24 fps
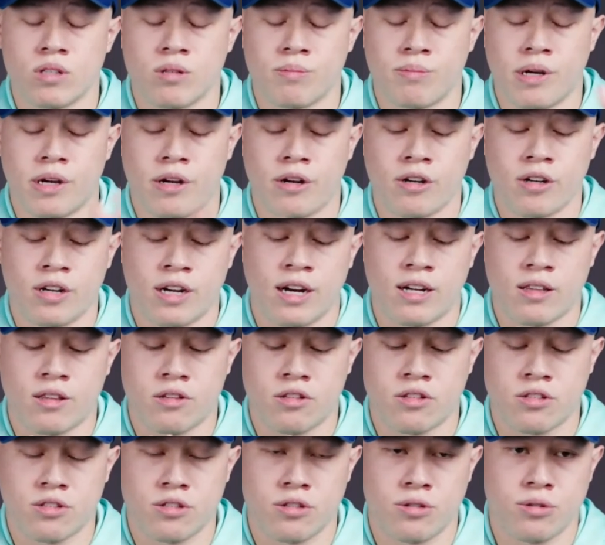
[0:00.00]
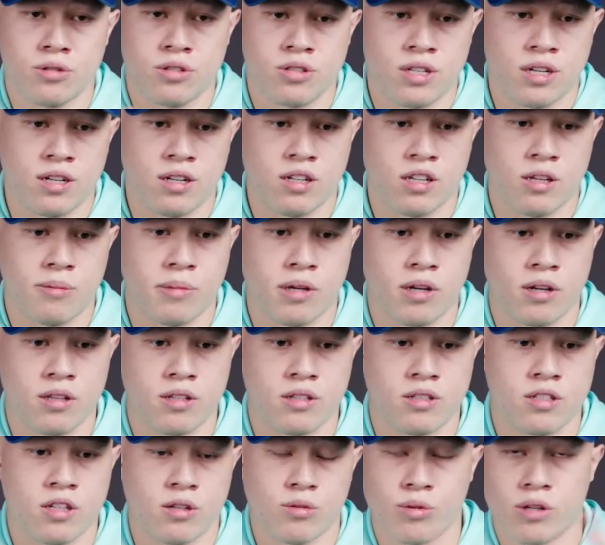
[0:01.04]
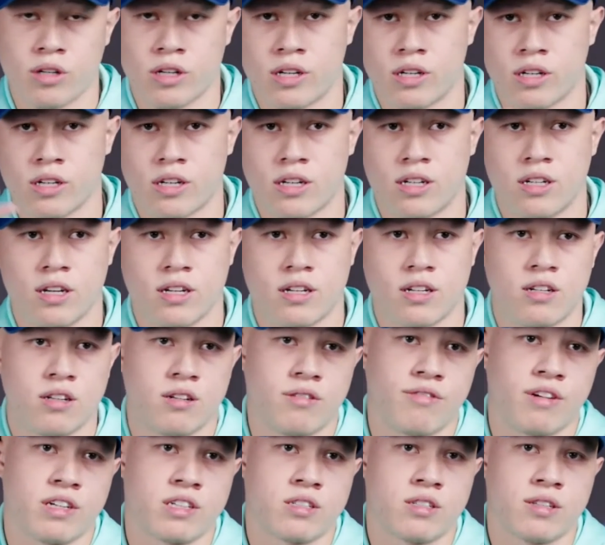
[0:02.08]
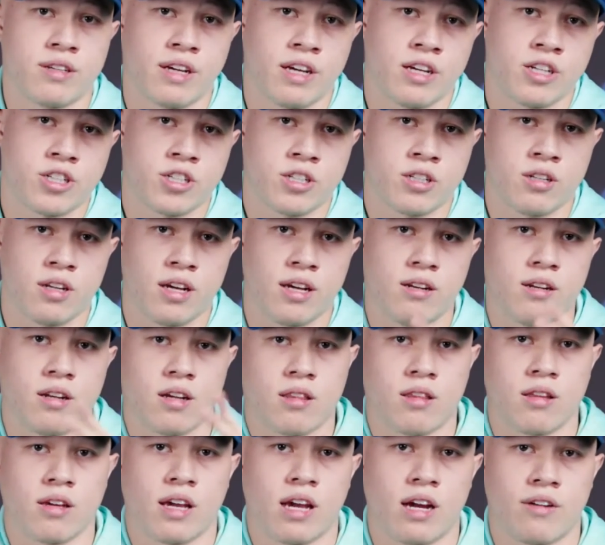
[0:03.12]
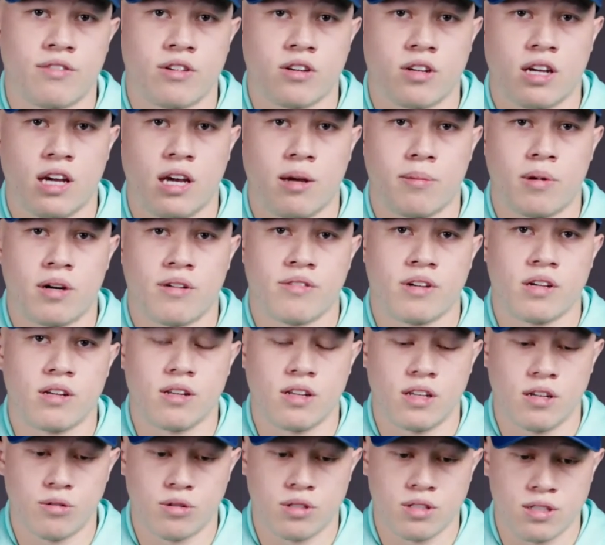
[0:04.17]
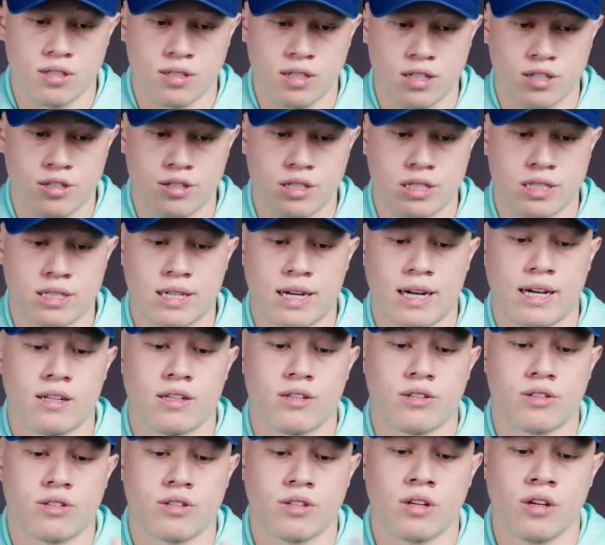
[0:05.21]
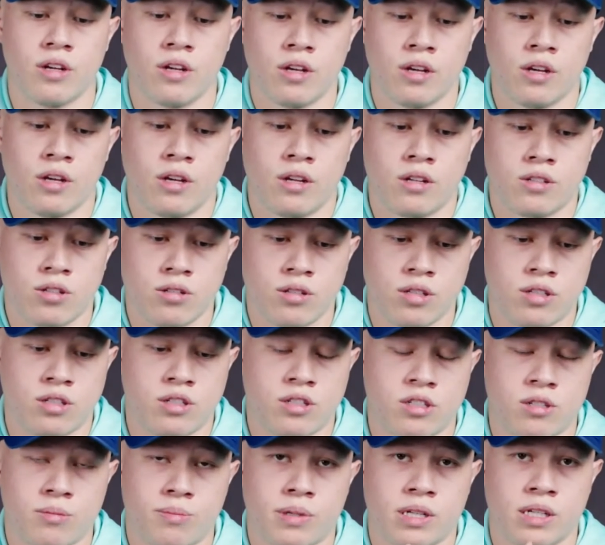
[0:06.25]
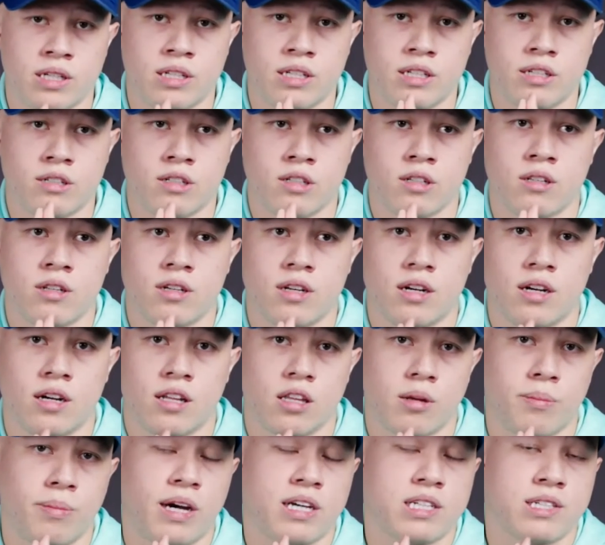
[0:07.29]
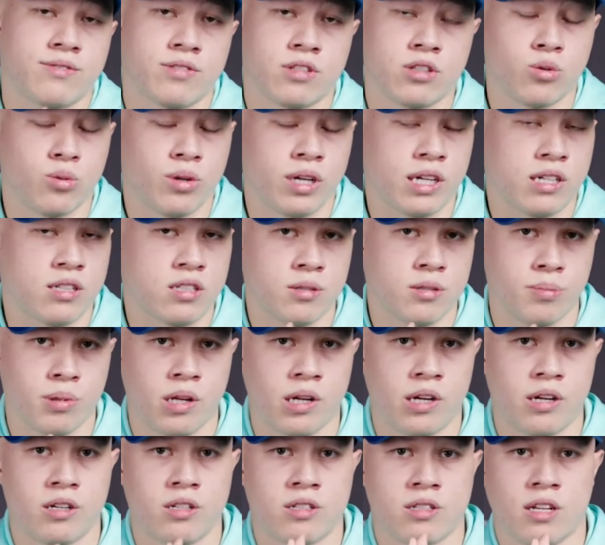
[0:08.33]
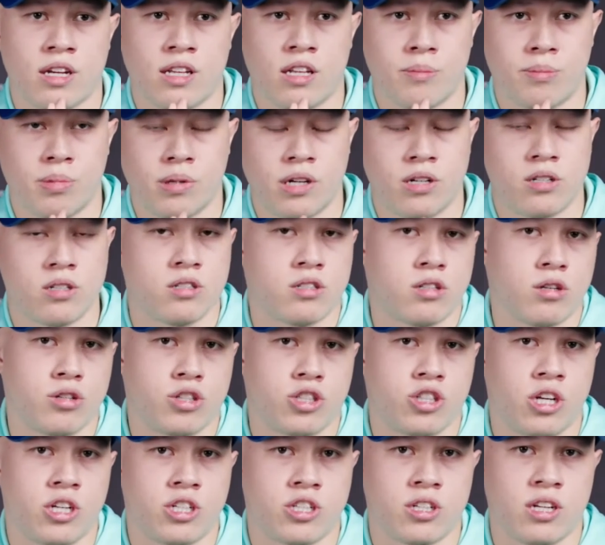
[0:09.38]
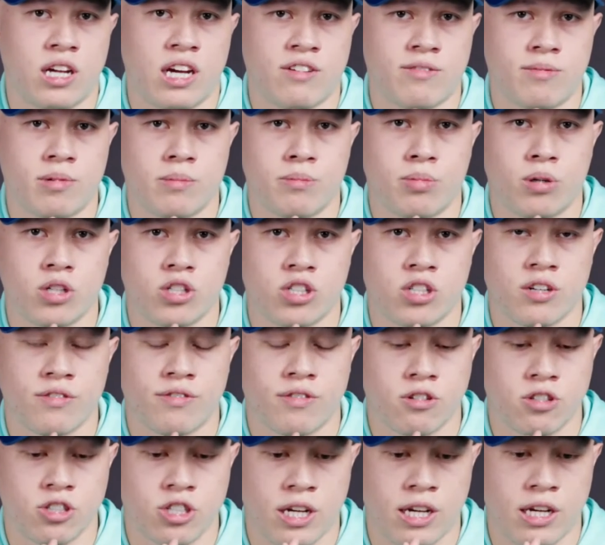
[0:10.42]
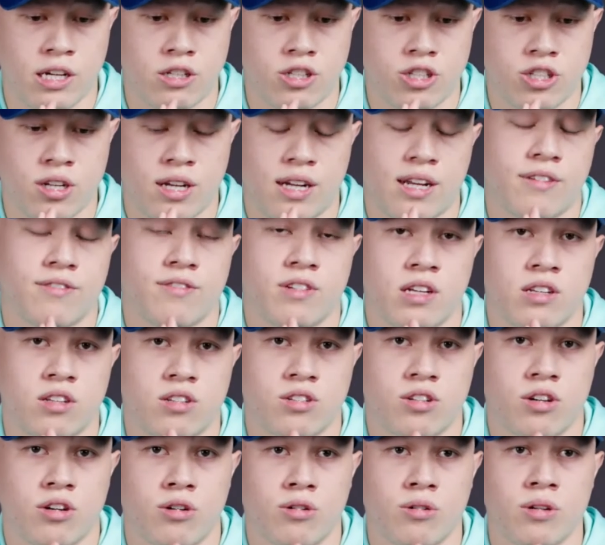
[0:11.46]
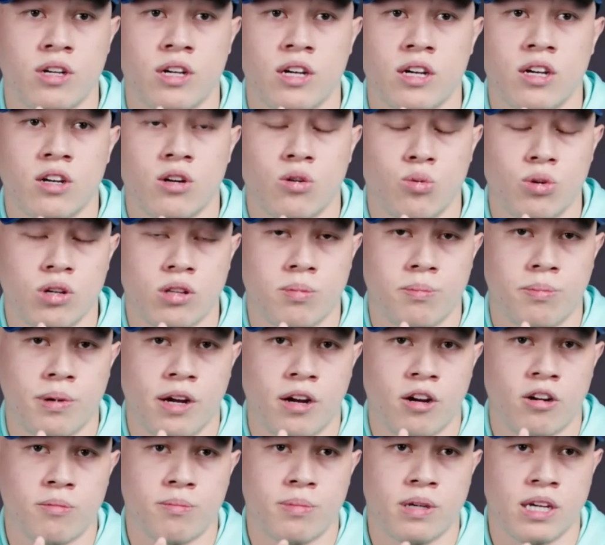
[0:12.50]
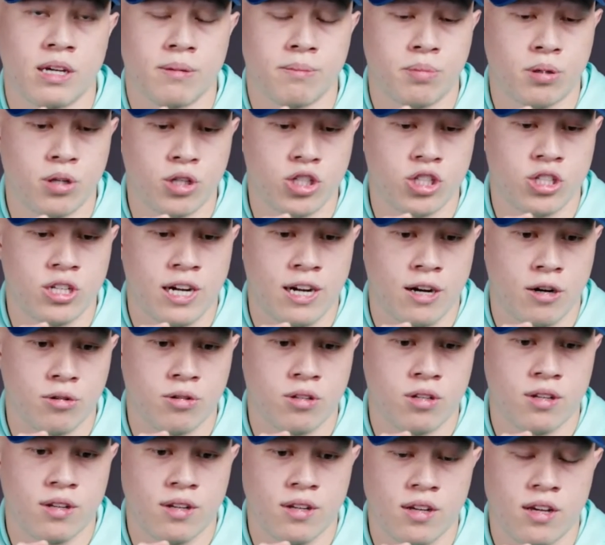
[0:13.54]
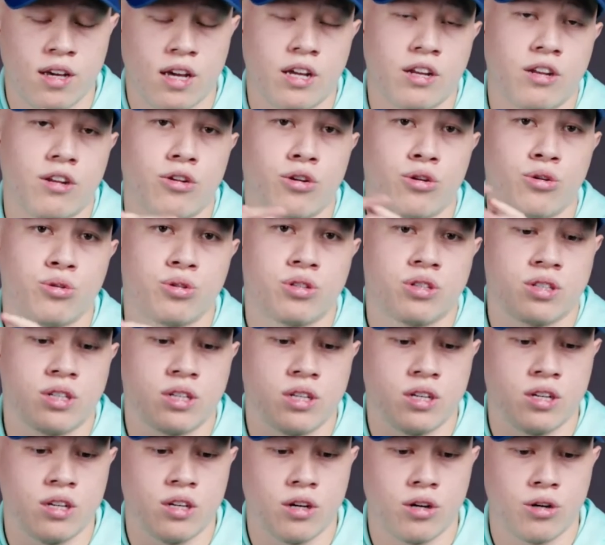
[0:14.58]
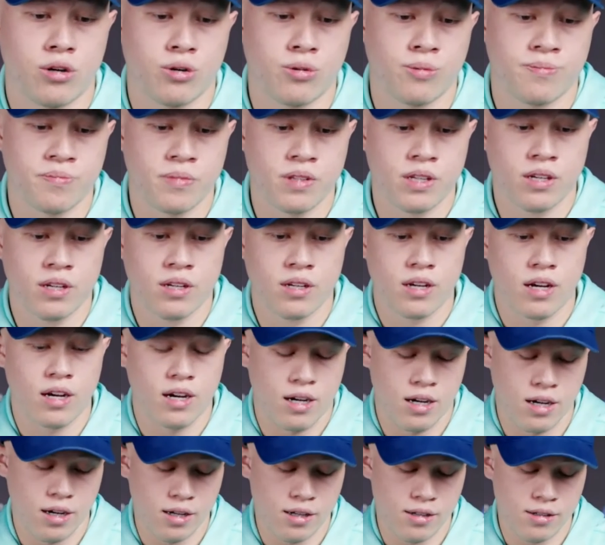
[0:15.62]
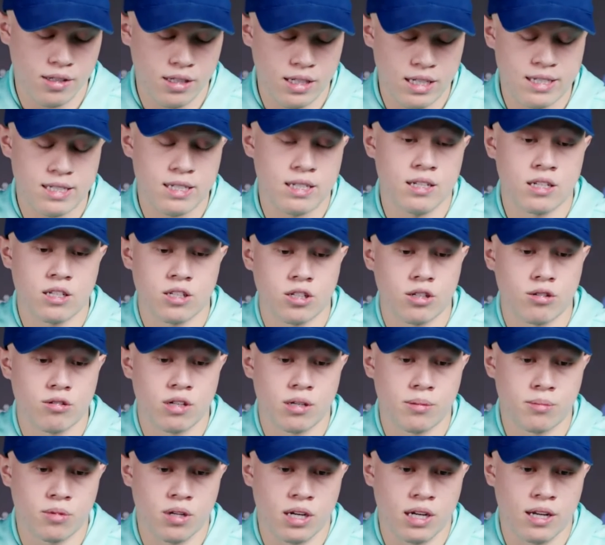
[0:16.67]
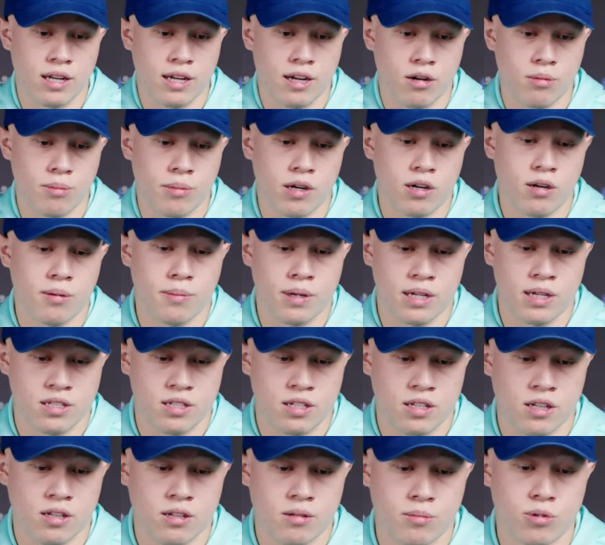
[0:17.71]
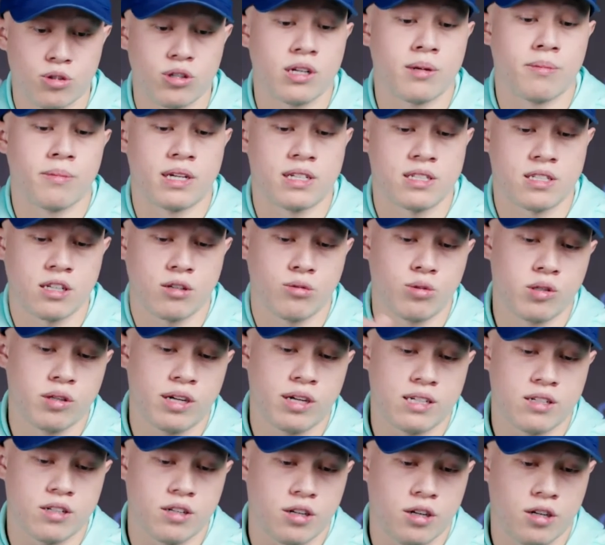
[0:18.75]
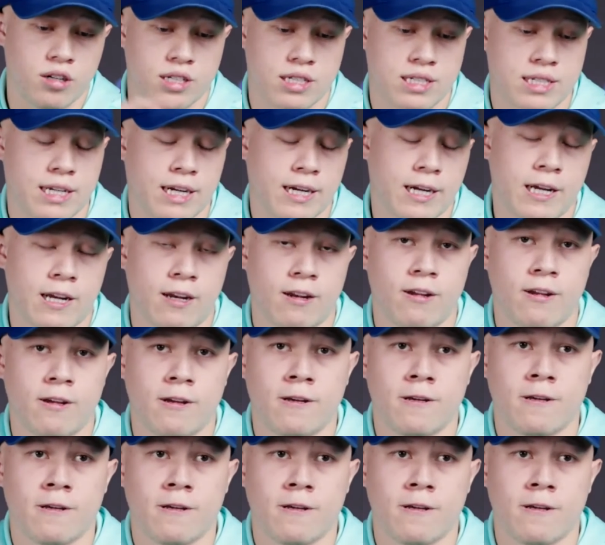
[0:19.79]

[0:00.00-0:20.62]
Baird got this news, sent an email that said we were going to conduct an investigation, and nothing ever came of it. It was essentially silenced. So this is a big deal. In the past few weeks, the players and the Players Association have been pushing for change and have done so with Baird being pushed out. A new CEO is an interim right now, Maria Messing. We'll get to her in a second.